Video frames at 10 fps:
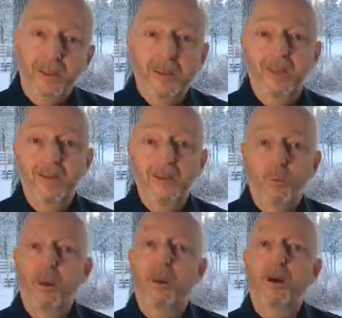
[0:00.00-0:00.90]
And
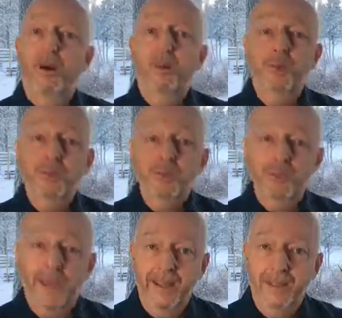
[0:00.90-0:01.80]
where are we
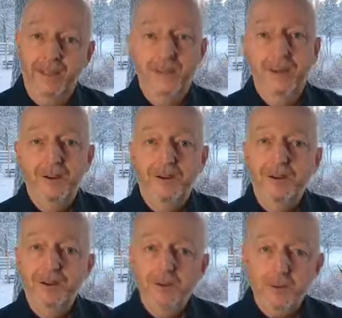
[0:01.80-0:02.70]
today then?
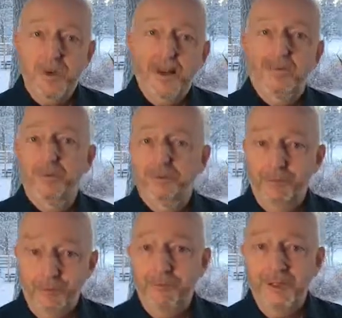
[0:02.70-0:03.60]
12,
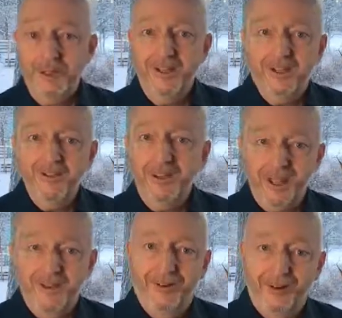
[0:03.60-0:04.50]
15 years
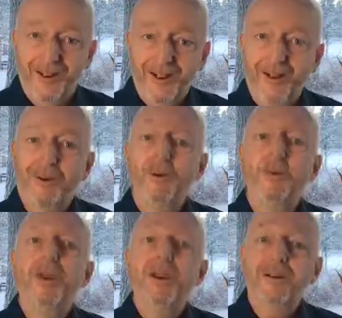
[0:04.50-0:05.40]
later,
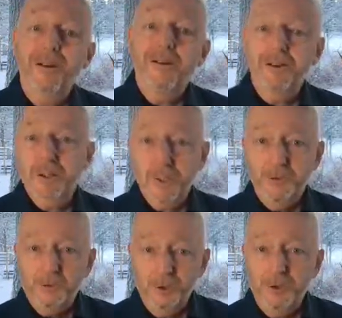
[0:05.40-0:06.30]
we're
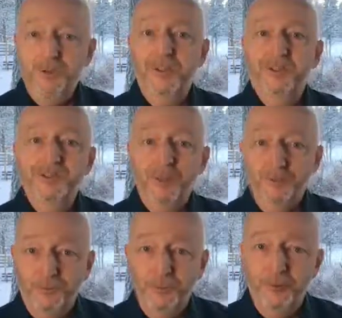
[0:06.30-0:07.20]
too few of this,
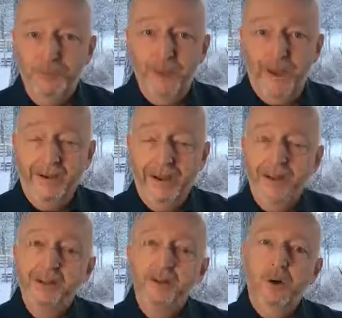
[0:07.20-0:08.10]
too few of that.
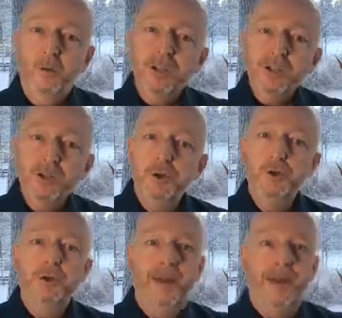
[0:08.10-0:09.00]
So we
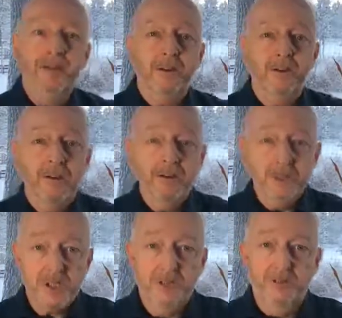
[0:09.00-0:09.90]
knew that
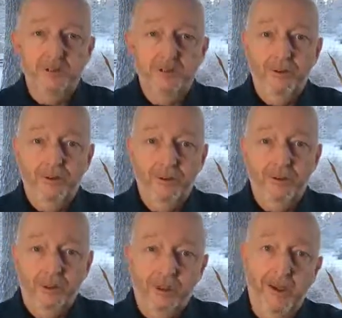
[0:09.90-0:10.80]
10,
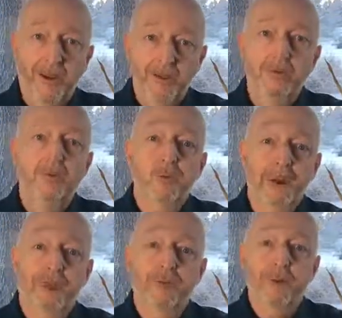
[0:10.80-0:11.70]

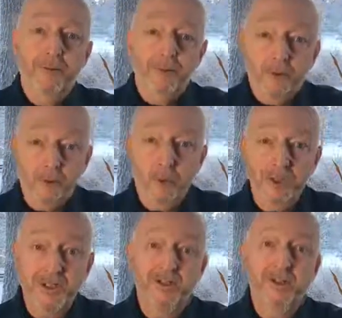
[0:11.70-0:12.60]
12,
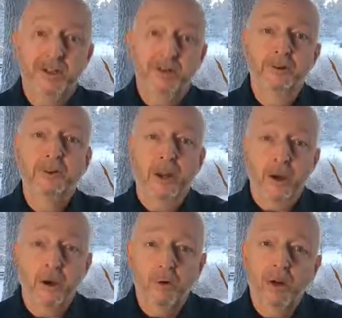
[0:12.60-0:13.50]
14 years
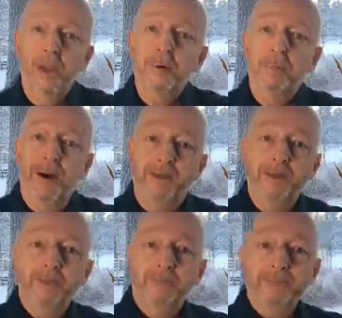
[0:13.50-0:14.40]
ago, but